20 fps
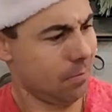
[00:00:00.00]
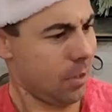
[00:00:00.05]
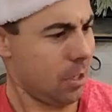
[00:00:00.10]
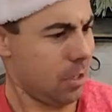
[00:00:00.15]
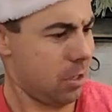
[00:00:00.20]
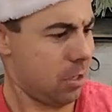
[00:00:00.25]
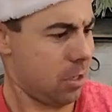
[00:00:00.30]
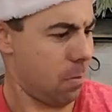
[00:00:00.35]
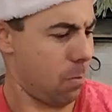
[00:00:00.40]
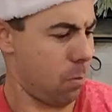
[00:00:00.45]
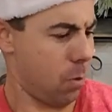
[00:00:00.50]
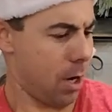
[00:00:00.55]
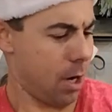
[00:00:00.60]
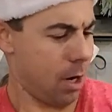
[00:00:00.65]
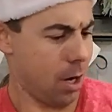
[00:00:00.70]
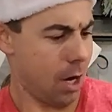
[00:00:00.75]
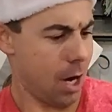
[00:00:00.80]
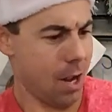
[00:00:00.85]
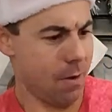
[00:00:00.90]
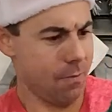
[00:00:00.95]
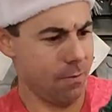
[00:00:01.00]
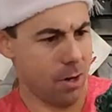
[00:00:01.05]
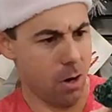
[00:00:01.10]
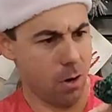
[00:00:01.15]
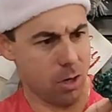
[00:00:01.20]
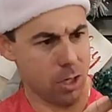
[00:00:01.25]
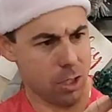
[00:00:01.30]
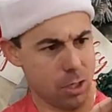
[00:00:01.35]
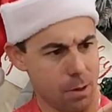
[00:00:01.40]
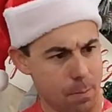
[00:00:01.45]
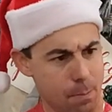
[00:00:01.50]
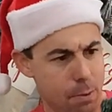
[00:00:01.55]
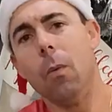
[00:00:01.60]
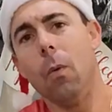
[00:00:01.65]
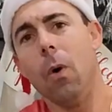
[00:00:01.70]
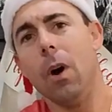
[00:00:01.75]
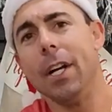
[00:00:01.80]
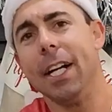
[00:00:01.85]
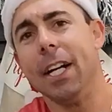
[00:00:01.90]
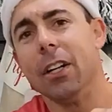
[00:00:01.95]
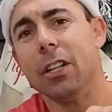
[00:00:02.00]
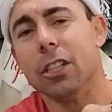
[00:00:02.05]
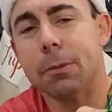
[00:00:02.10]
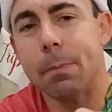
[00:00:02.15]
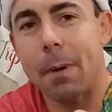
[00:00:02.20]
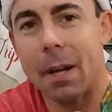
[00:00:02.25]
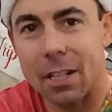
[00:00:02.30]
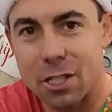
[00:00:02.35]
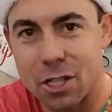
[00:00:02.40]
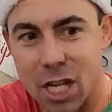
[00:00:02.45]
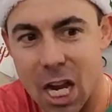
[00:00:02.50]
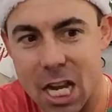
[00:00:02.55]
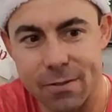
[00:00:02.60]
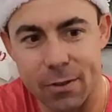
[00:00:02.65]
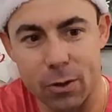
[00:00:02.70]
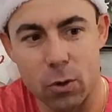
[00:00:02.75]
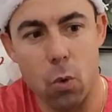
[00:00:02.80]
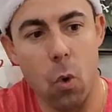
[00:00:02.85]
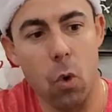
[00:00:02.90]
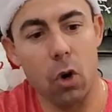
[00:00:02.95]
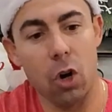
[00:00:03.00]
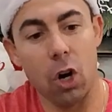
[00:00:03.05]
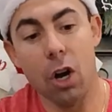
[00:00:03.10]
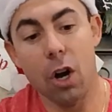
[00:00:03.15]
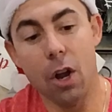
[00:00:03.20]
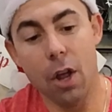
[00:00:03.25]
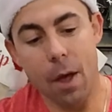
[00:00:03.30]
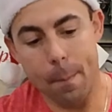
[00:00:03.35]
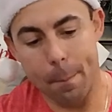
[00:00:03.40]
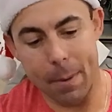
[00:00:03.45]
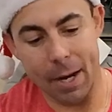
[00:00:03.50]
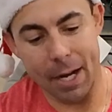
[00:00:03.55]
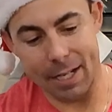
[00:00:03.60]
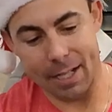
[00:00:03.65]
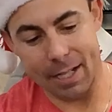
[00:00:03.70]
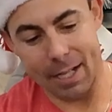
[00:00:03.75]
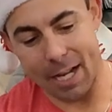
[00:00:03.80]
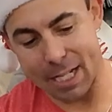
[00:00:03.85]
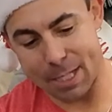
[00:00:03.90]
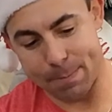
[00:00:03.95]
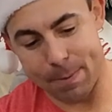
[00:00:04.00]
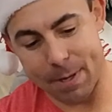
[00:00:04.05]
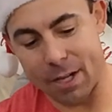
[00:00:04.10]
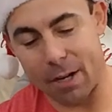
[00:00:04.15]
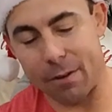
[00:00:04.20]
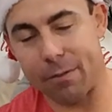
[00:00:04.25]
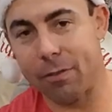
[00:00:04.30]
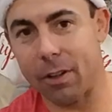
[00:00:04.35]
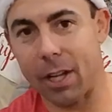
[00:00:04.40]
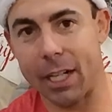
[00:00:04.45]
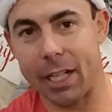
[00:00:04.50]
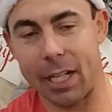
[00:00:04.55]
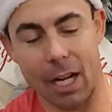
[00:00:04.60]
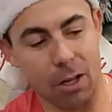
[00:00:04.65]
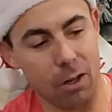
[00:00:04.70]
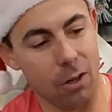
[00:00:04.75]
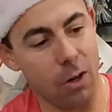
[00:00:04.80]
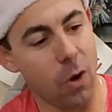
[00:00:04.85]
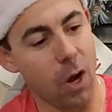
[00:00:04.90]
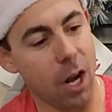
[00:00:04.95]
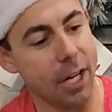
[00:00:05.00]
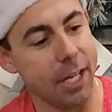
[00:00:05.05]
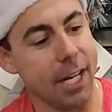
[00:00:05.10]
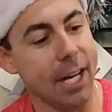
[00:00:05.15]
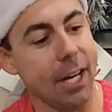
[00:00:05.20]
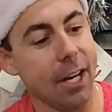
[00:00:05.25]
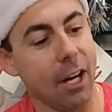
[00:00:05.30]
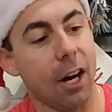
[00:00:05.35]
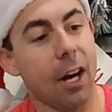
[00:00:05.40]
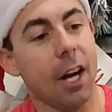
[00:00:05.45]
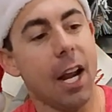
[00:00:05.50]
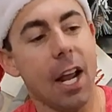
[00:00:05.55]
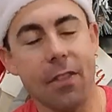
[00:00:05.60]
somewhere, I have noticed. One here, it's about the size of a quarter, but it's been there for like, I don't know, a year.